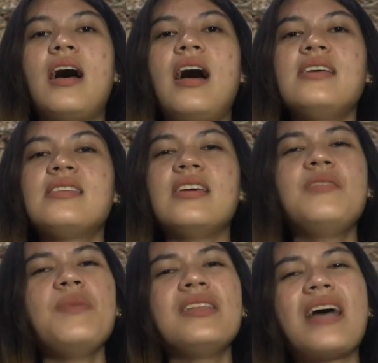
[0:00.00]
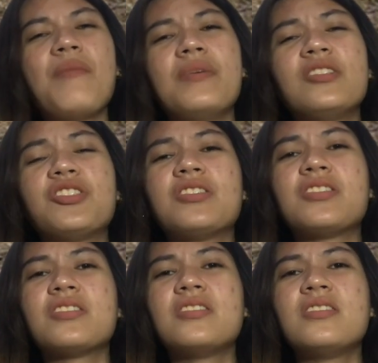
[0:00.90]
As it may damage
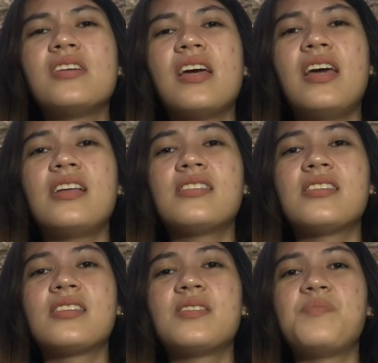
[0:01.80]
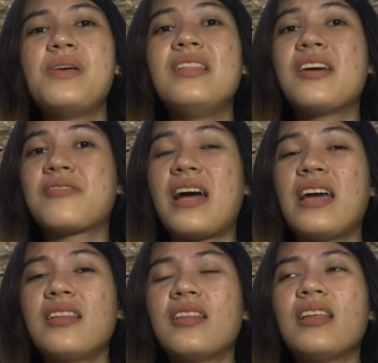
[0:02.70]
its building,
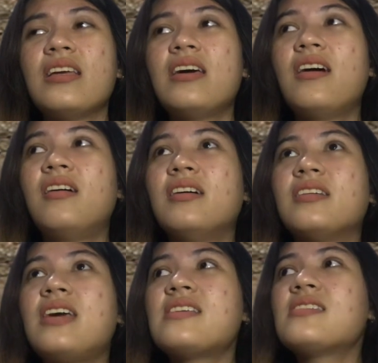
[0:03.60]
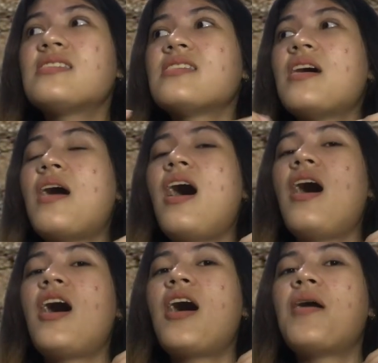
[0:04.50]
right? Yes,
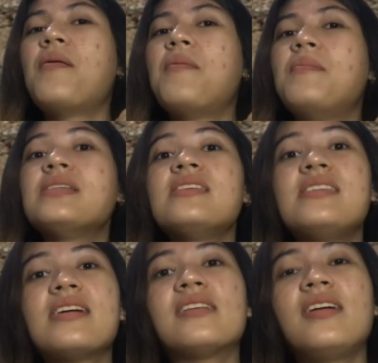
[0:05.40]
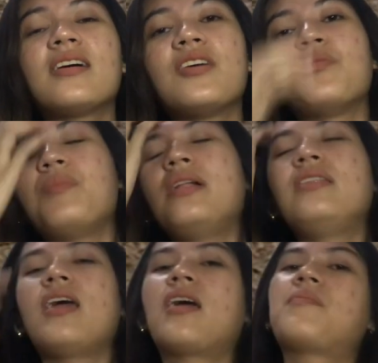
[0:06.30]
masisira talaga yung
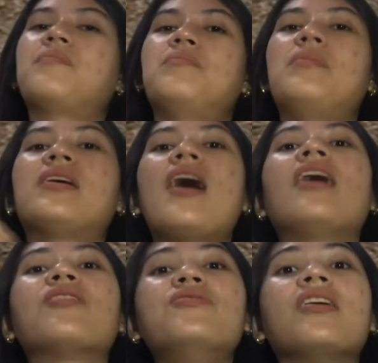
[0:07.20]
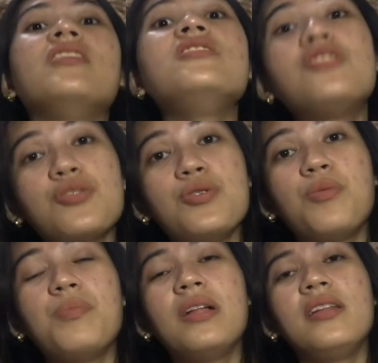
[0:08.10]
building. Magkakaroon ng issue yung
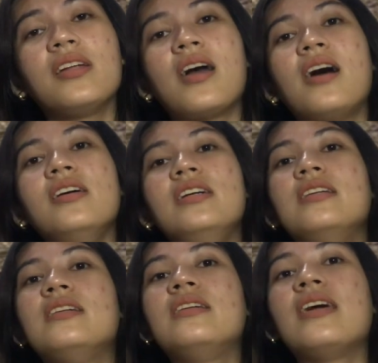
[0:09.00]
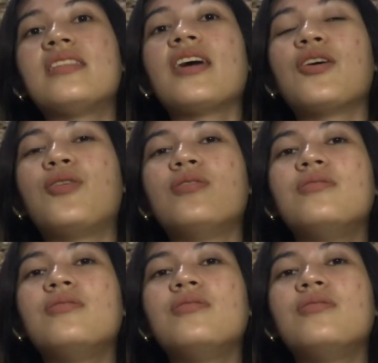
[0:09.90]
building na natayo